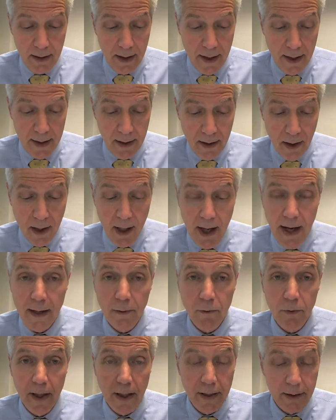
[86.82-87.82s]
at a high
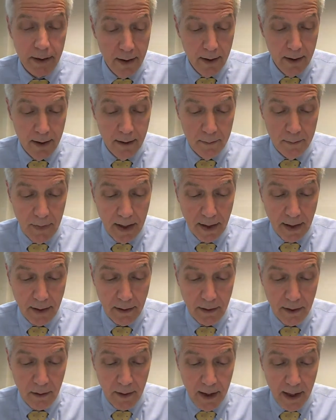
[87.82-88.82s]
rate,
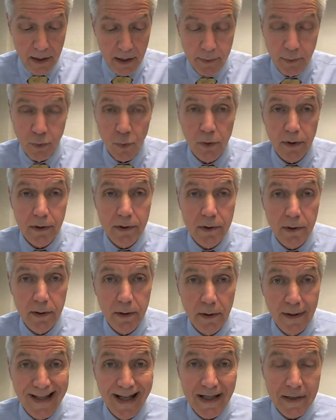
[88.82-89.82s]
making their exports
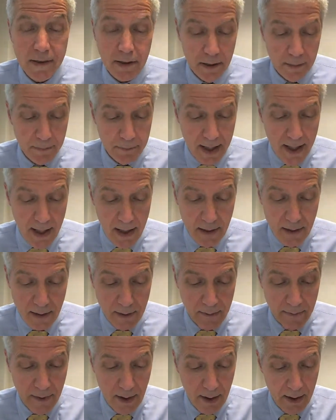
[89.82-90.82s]
less
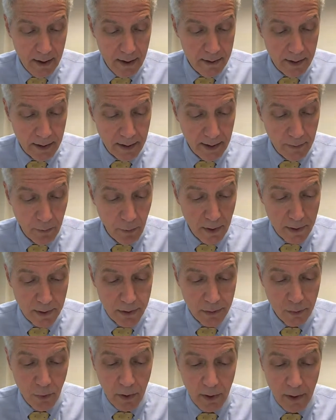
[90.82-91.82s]
competitive than they
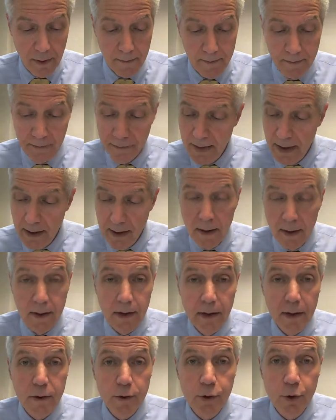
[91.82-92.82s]
once were.
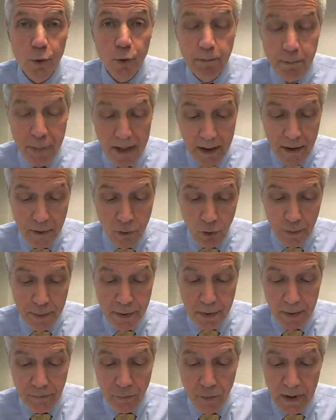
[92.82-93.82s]
Two big
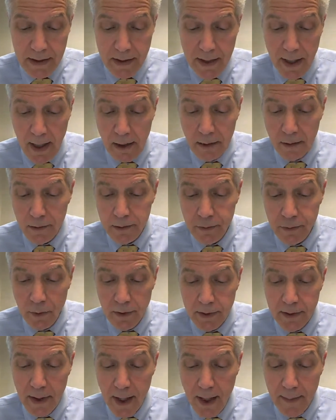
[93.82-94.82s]
groups of retailers,
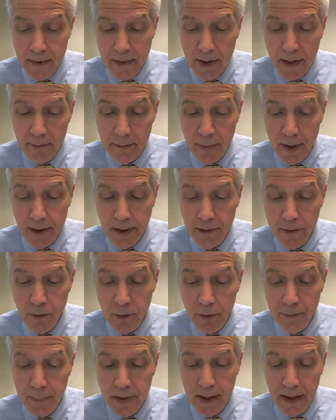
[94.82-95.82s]
one dominated by
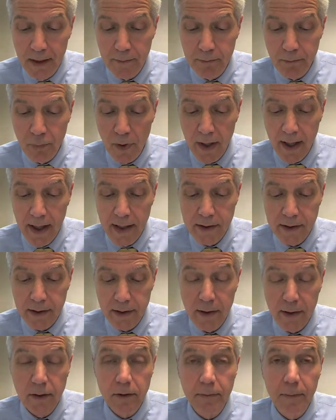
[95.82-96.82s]
European brands and
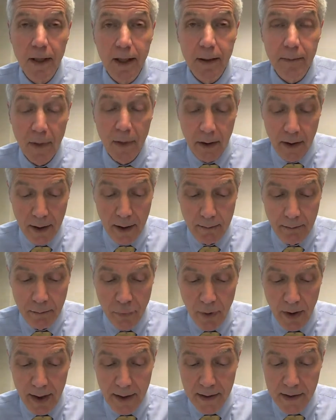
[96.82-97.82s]
the other by American
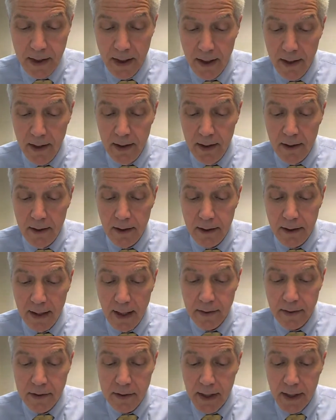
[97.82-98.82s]
brands,
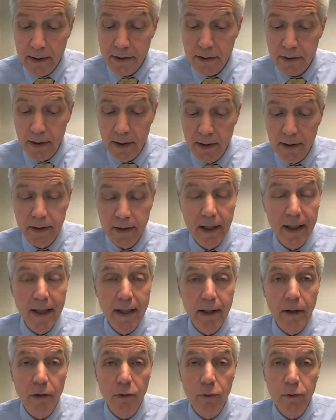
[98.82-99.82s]
announced yesterday that they
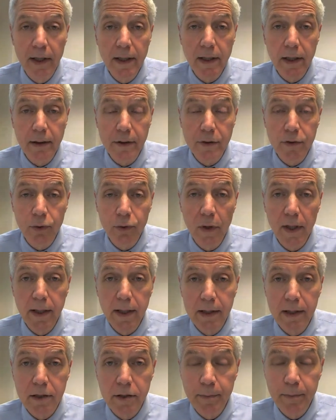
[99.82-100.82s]
had agreed on joint
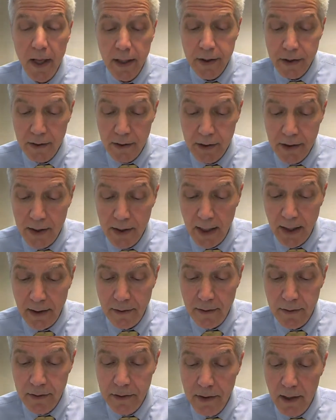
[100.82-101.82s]
inspection
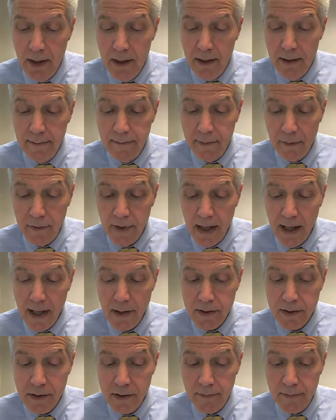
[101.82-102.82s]
standards for
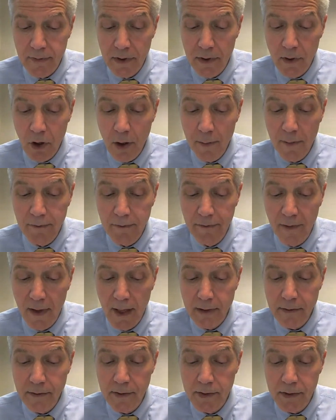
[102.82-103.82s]
thousands of garment
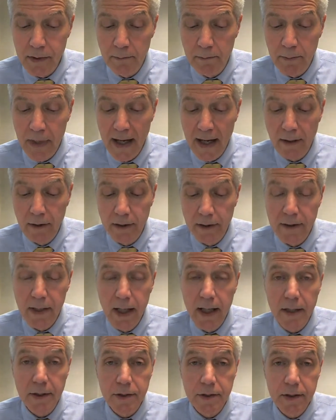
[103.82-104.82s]
factories in
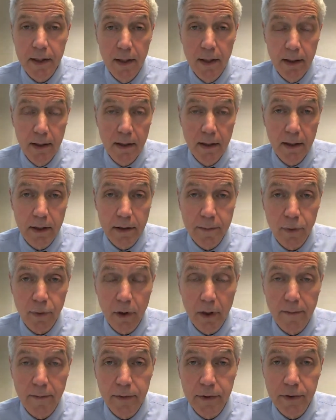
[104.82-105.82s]
Bangladesh as
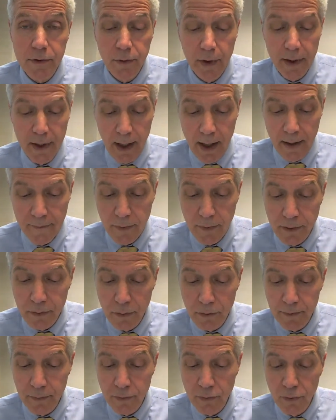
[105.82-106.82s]
part of a joint effort
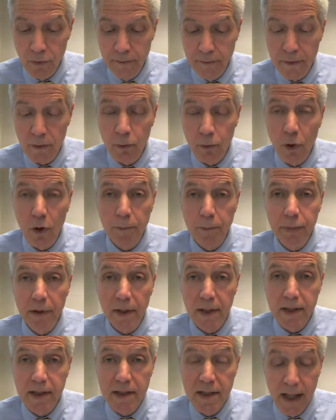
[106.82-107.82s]
to improve the
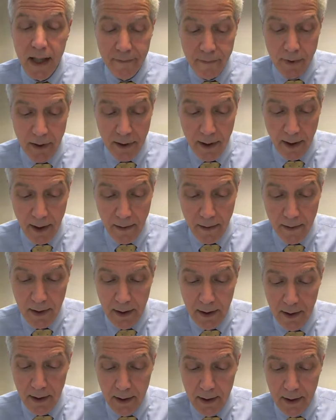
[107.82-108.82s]
workplace safety there.
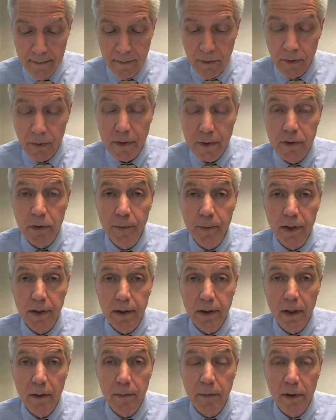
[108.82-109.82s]
Of course, there have been
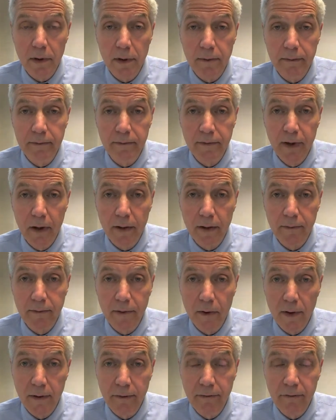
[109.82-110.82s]
a number of very,
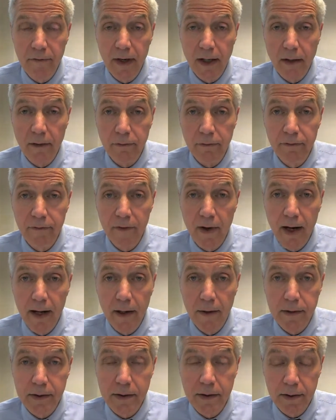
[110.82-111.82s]
very fatal
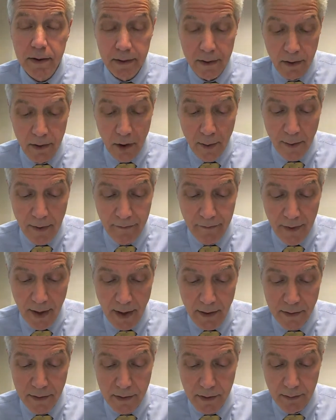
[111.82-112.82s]
fires in garment
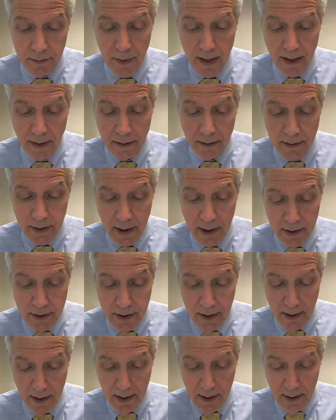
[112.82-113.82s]
factories in Bangladesh.